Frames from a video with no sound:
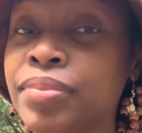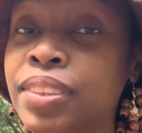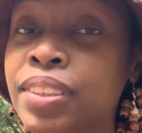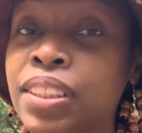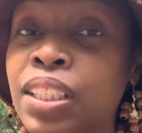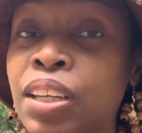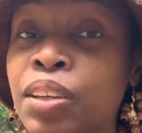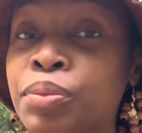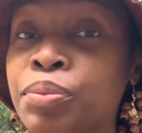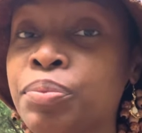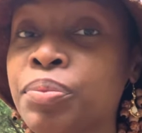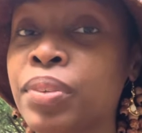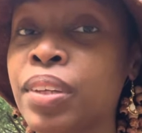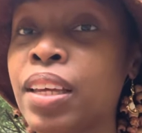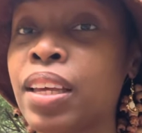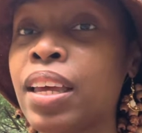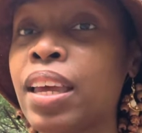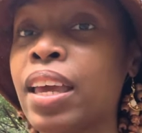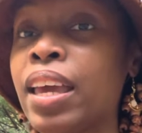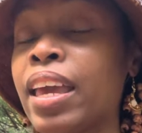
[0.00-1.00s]
So,
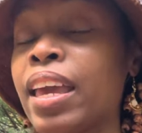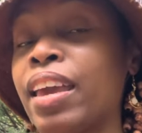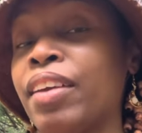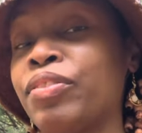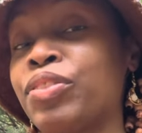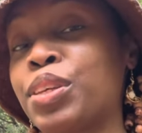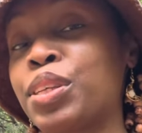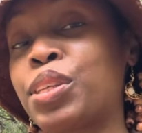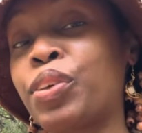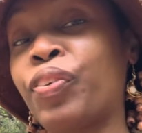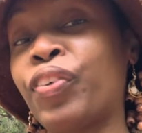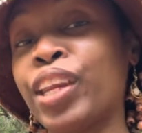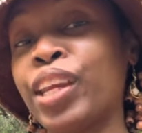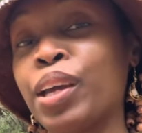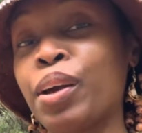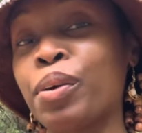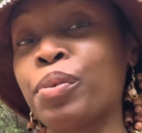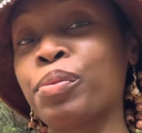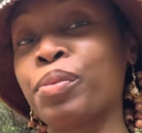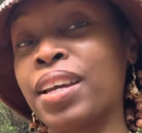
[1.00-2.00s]
if this
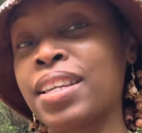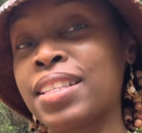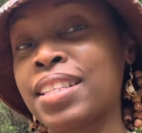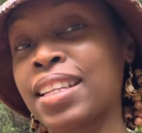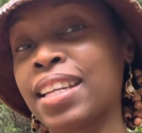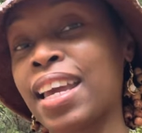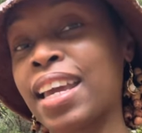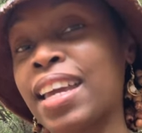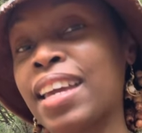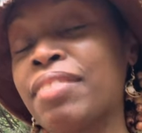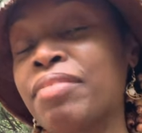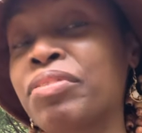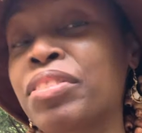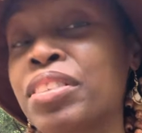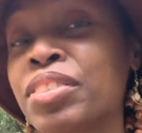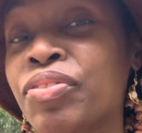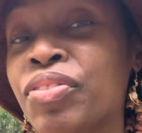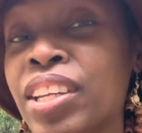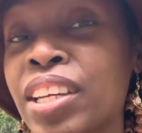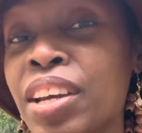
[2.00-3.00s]
video resonate, if
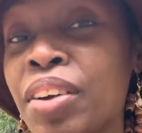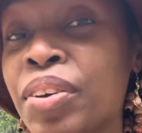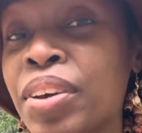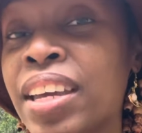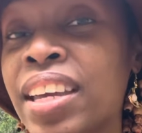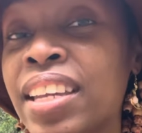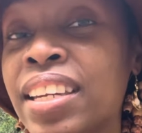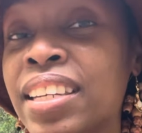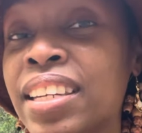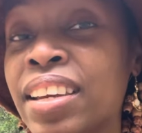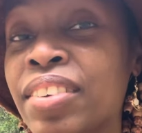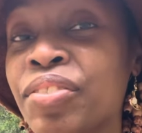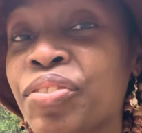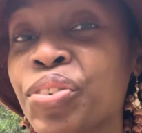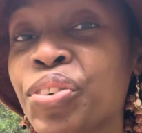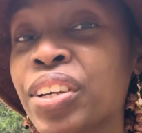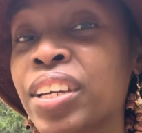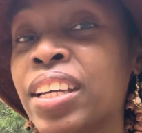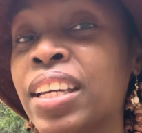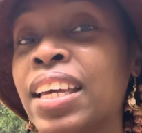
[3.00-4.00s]
this video hit
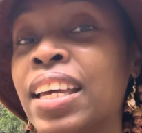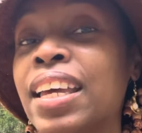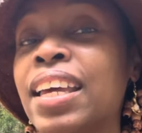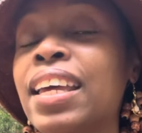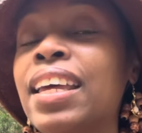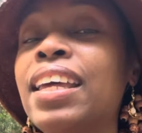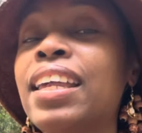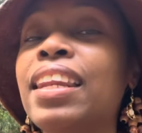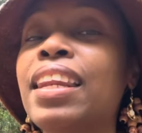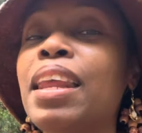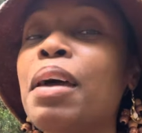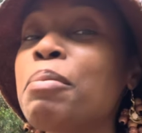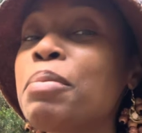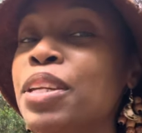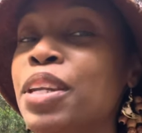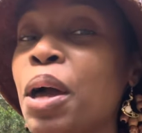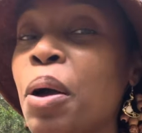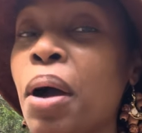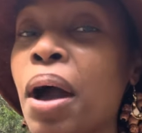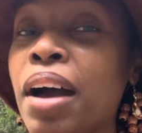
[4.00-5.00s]
different, let
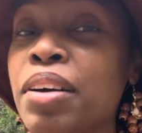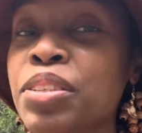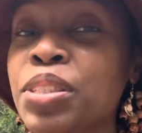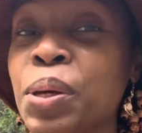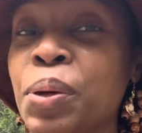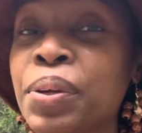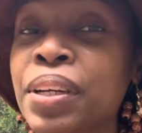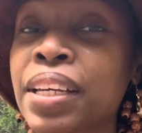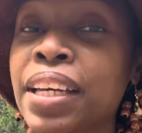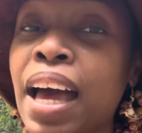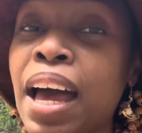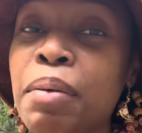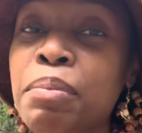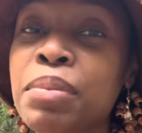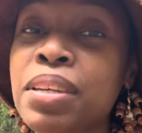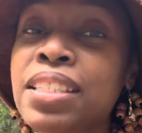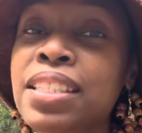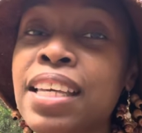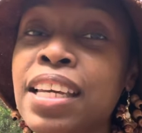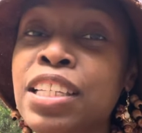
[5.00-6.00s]
me know how so in the
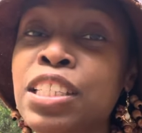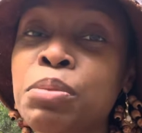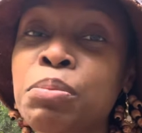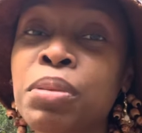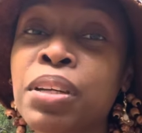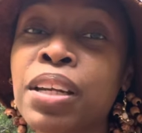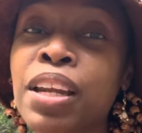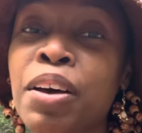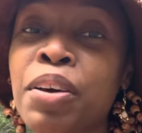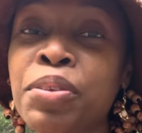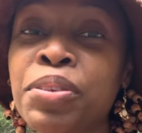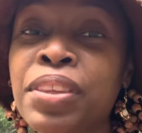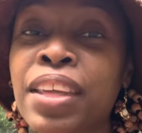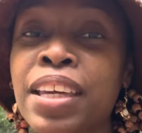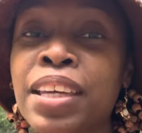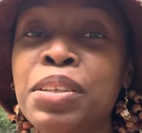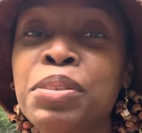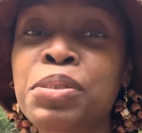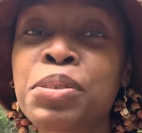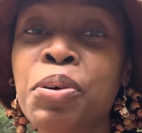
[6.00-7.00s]
comment section below.
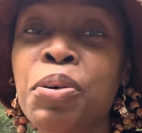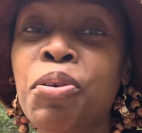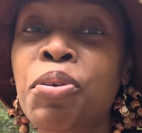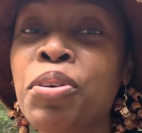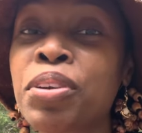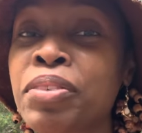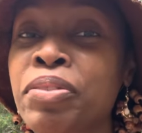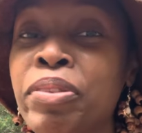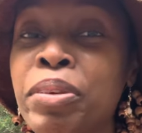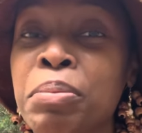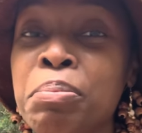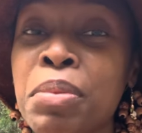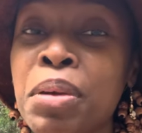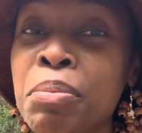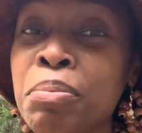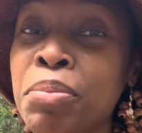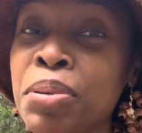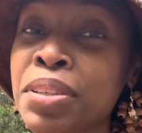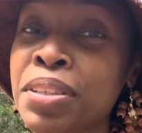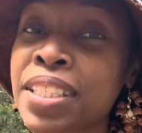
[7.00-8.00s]
Thank you to all of the
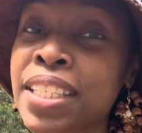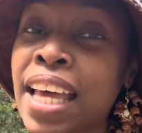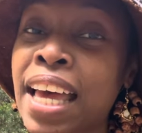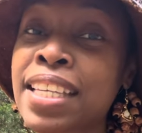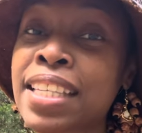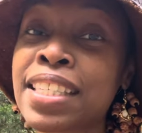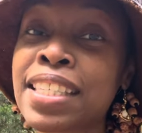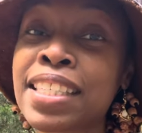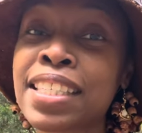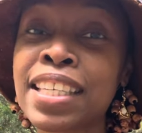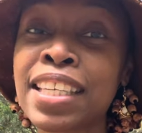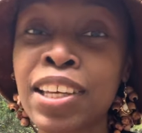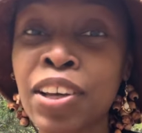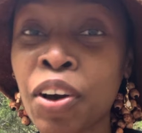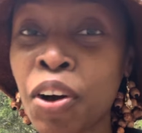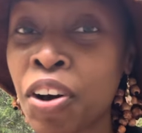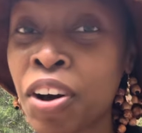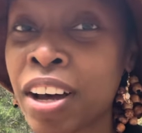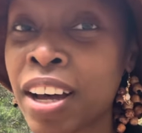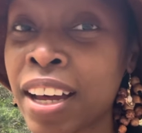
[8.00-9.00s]
members. I see
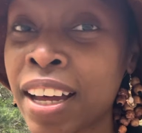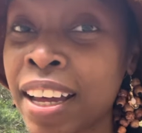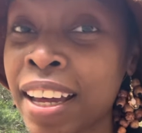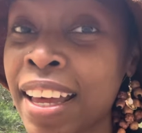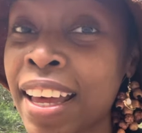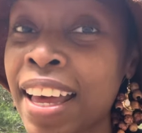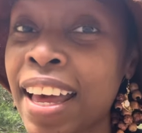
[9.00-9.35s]
y'all.